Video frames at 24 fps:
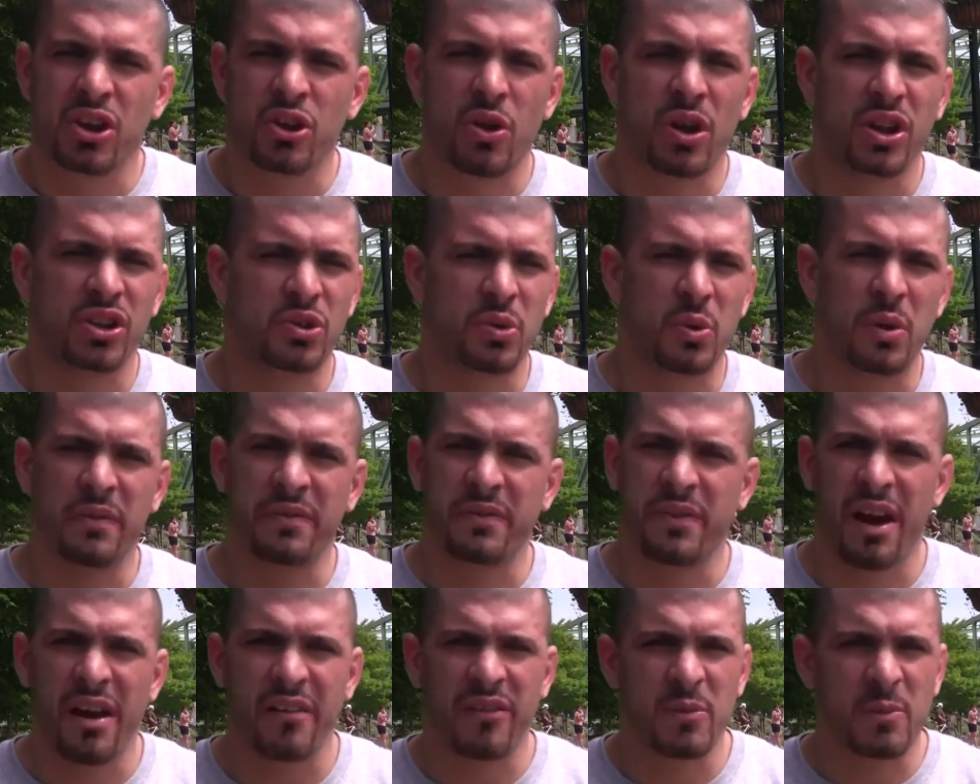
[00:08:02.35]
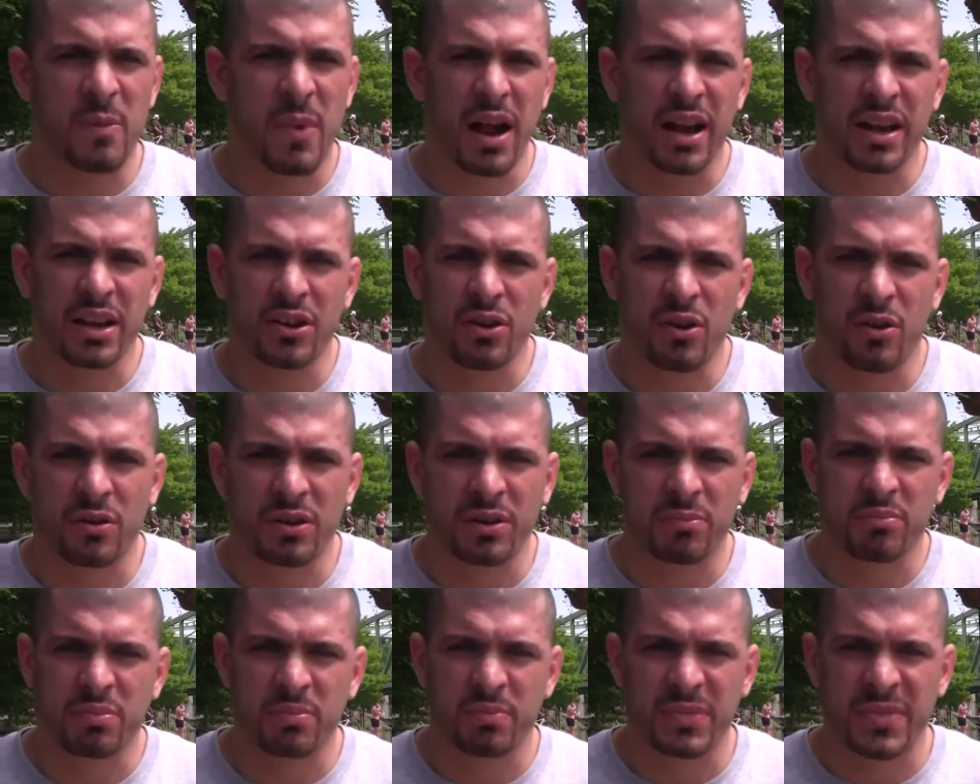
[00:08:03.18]
You know, I do it for everybody. You
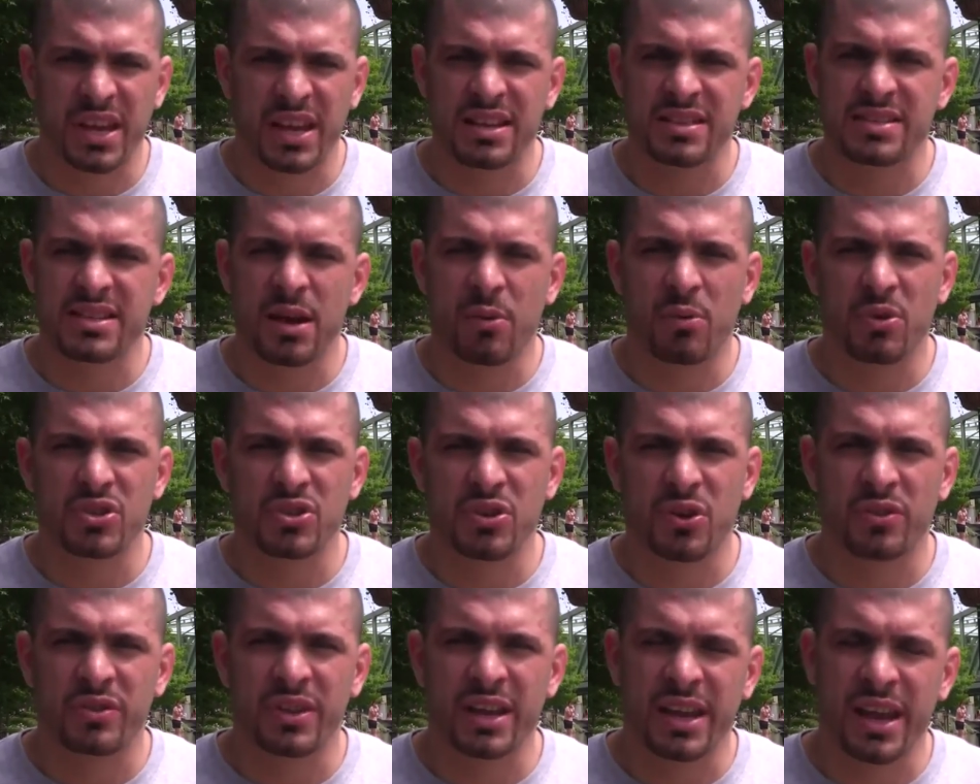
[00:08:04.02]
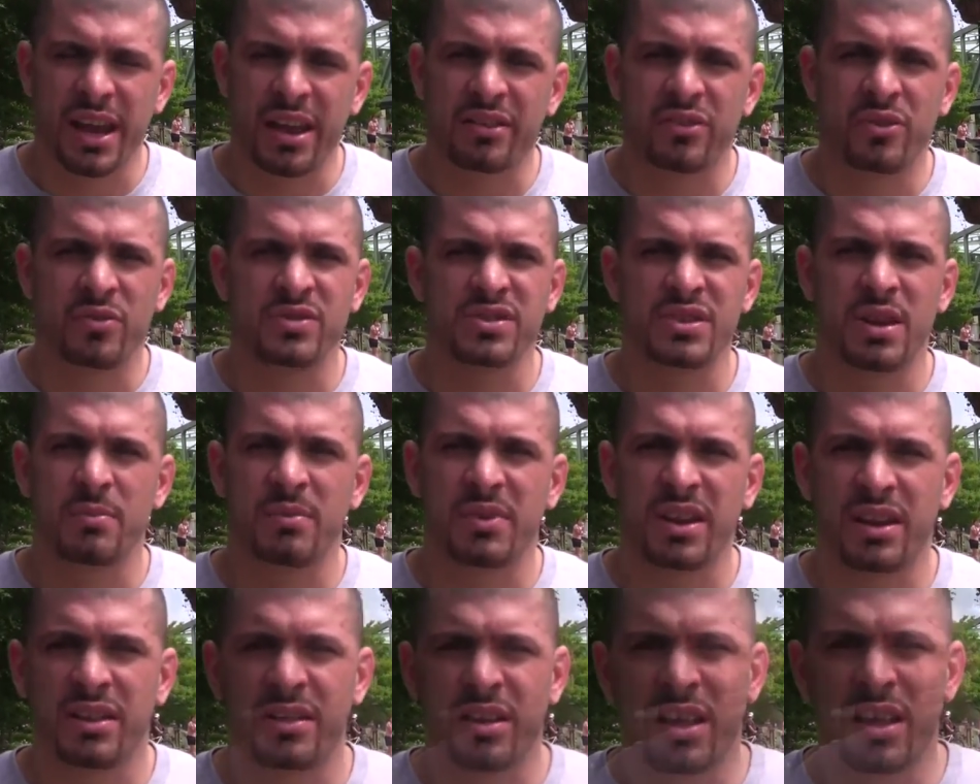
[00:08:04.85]
know, kids that were told they can't do
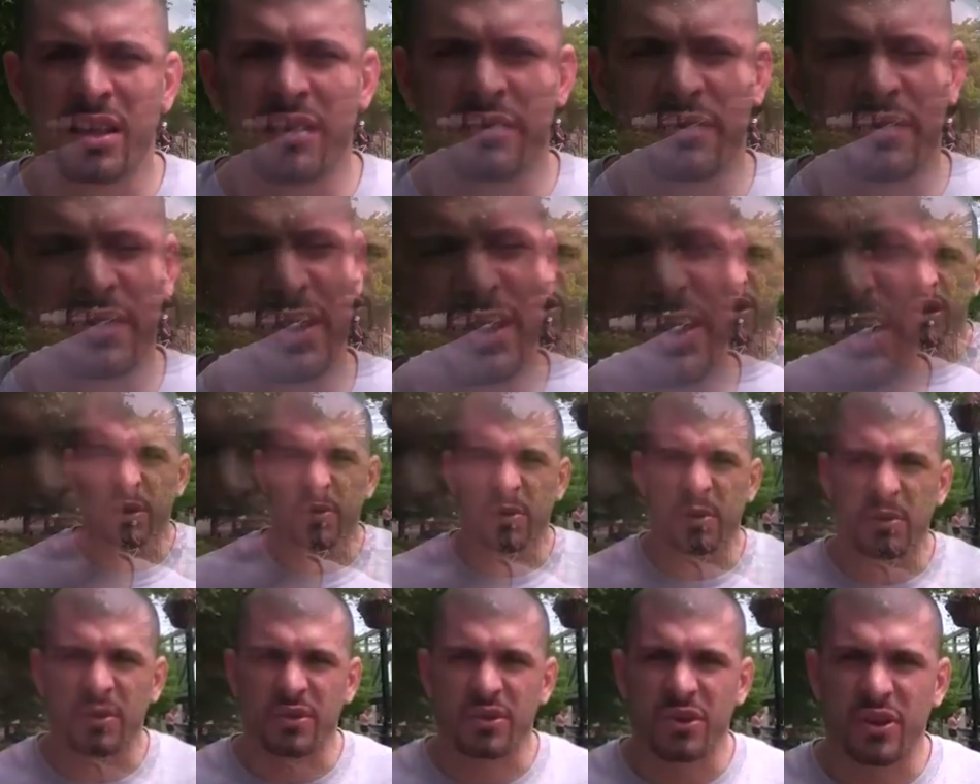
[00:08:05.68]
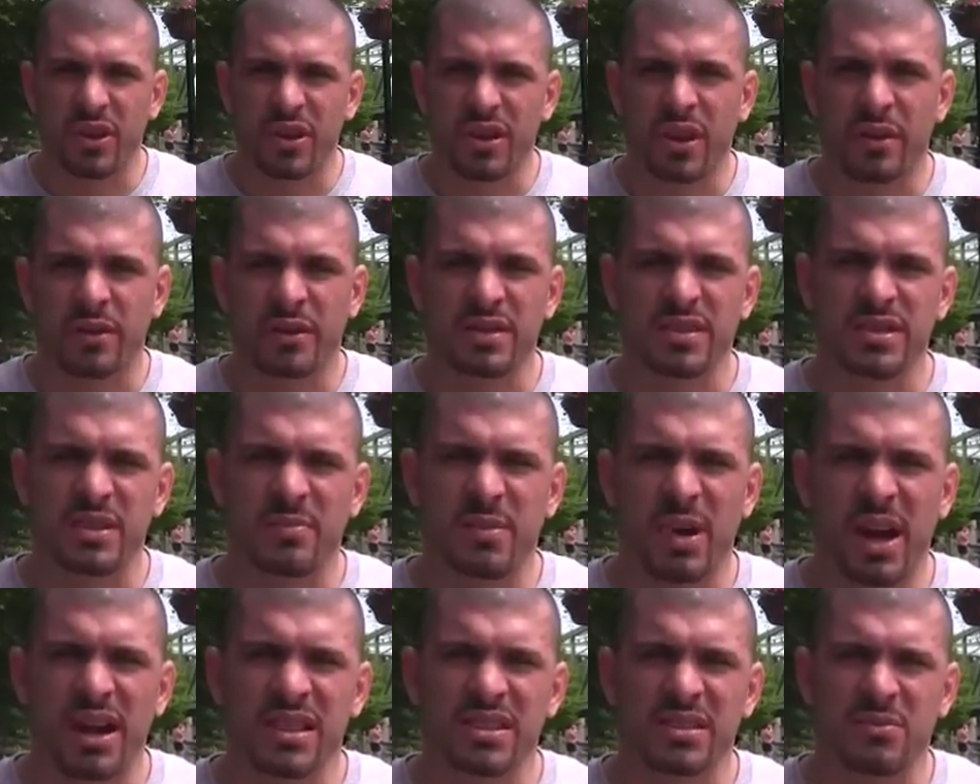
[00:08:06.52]
something in life. I want to let people know that
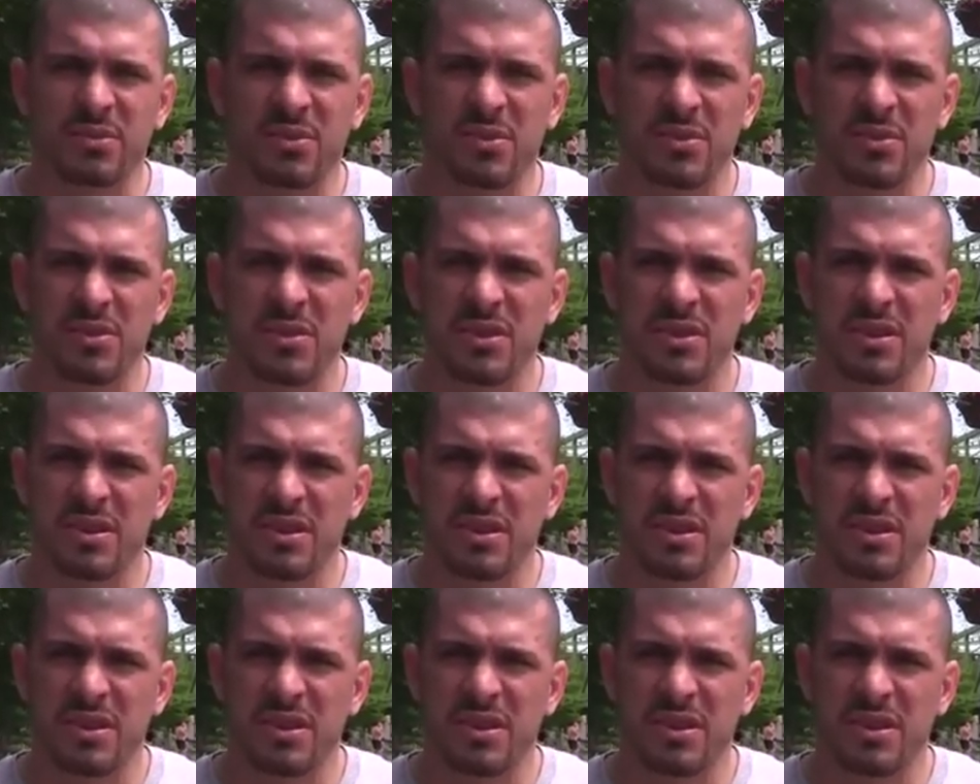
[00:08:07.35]
nothing's impossible.